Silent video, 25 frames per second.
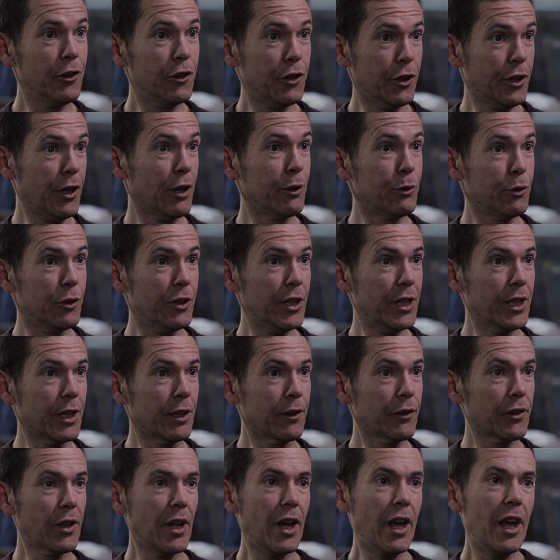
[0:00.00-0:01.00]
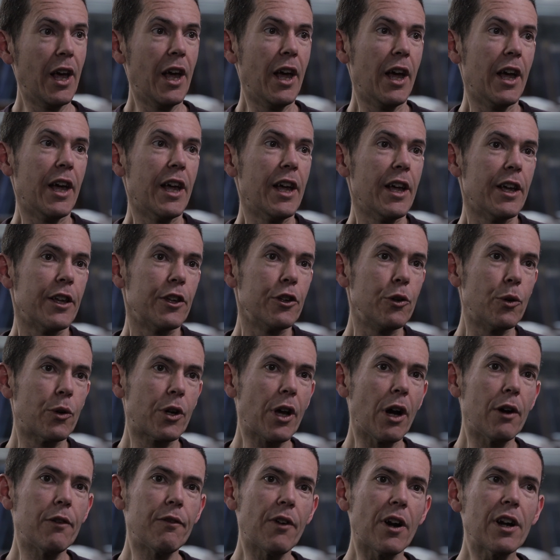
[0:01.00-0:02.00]
to those things you
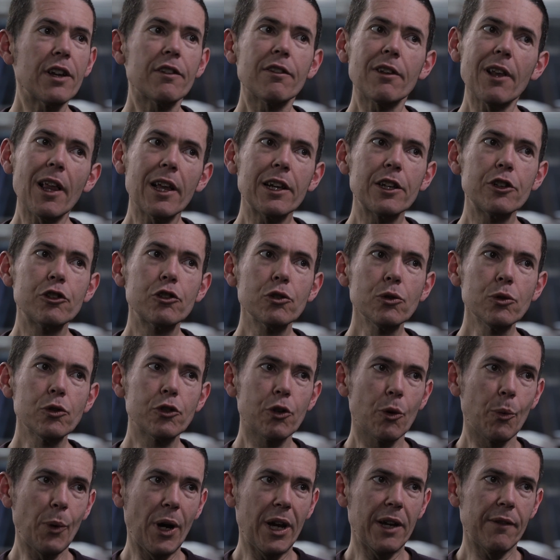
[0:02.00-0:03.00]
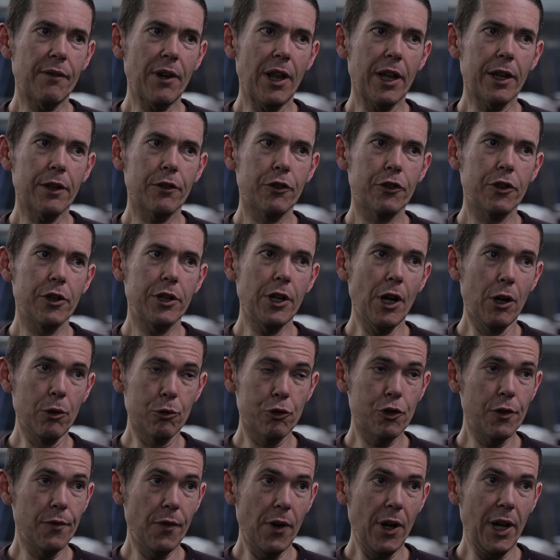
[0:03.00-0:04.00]
go very slightly shorter wavelengths to the
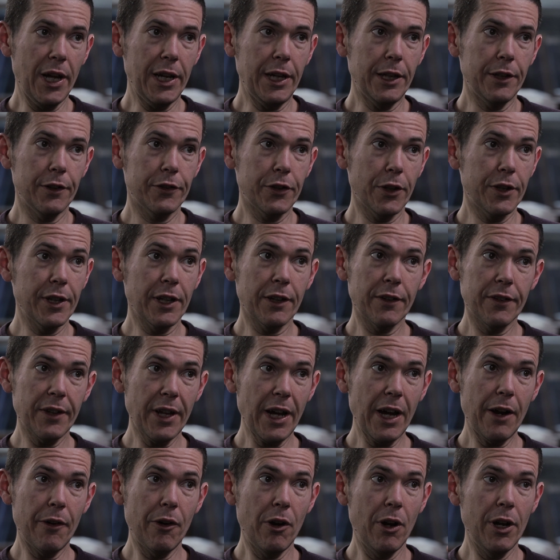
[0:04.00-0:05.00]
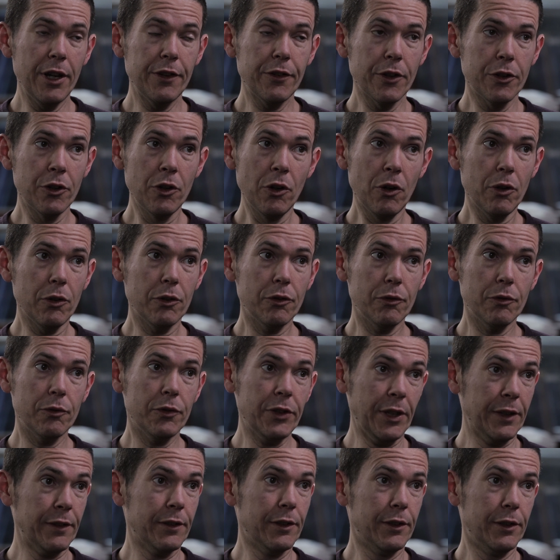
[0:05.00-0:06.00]
ultraviolet, so things that our eyes are not
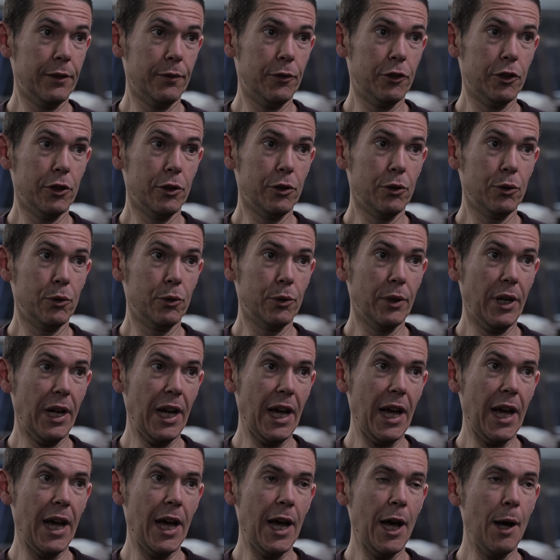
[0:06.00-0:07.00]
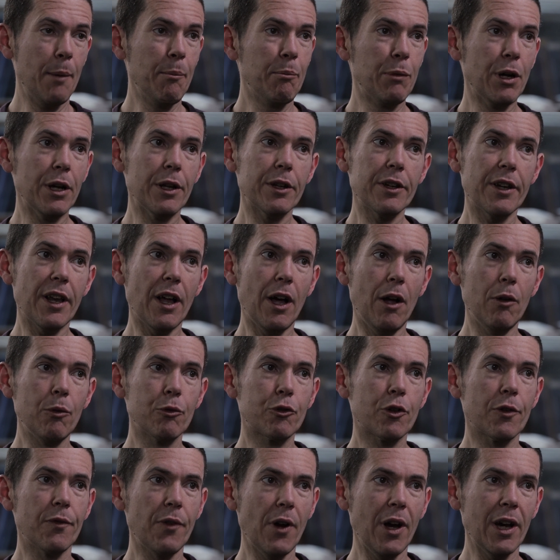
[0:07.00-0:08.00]
sensitive to, uh, but
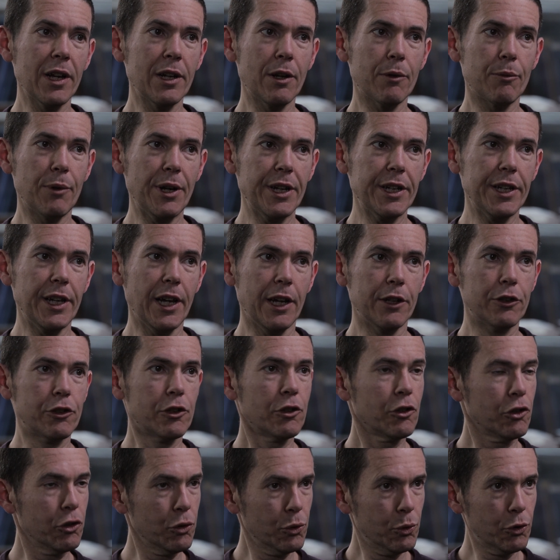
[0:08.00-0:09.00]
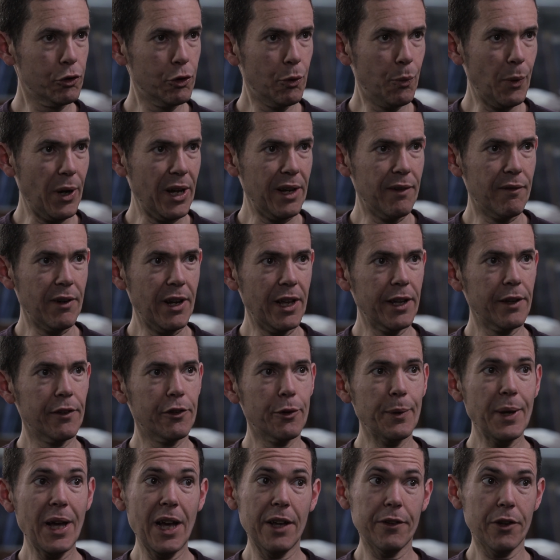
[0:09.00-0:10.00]
ultraviolet radiation, shorter wavelength,
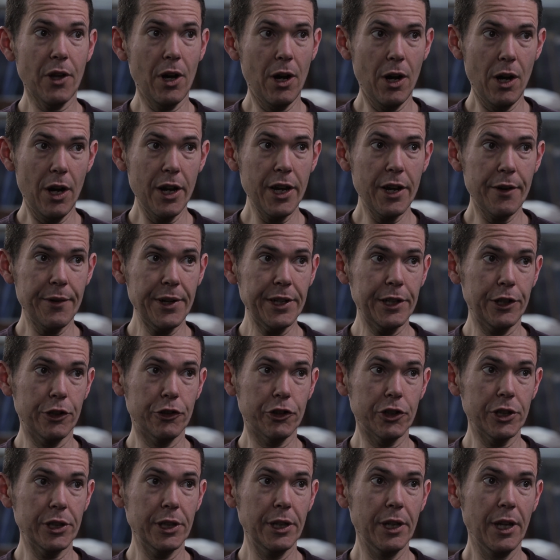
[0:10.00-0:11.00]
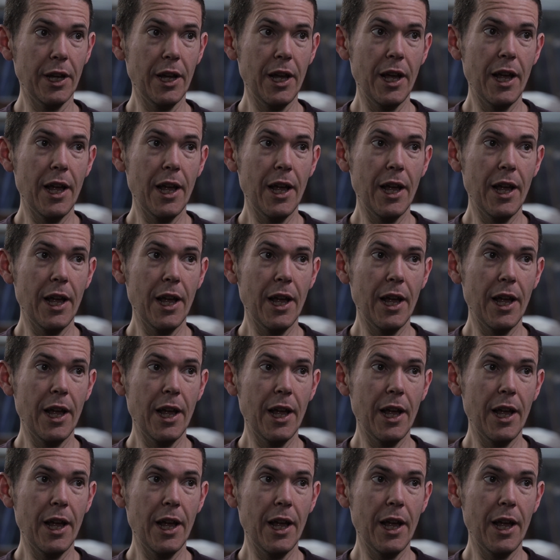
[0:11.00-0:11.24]
so it has higher energy,